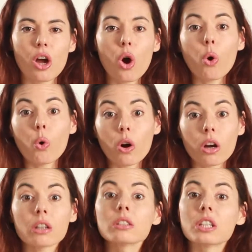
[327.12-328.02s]

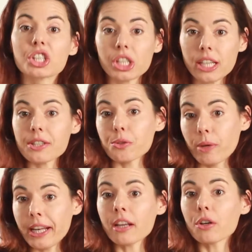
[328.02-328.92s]
Or she is
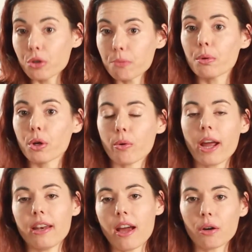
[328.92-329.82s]
reading a good book
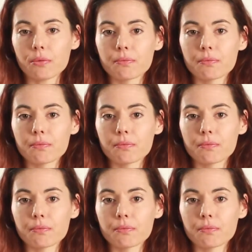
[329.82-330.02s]
right now.